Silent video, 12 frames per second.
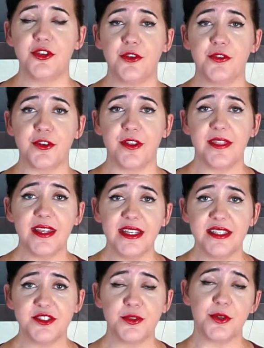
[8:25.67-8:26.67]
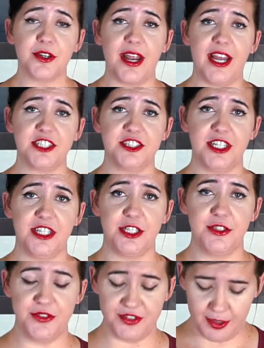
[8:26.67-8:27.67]
So for this, we're actually
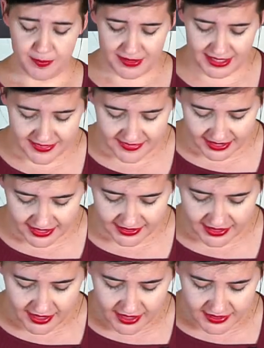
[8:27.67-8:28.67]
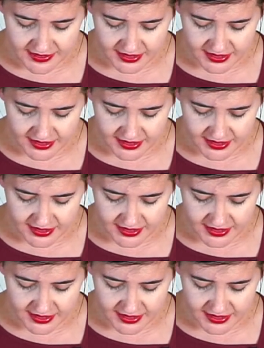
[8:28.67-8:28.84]
going to use something that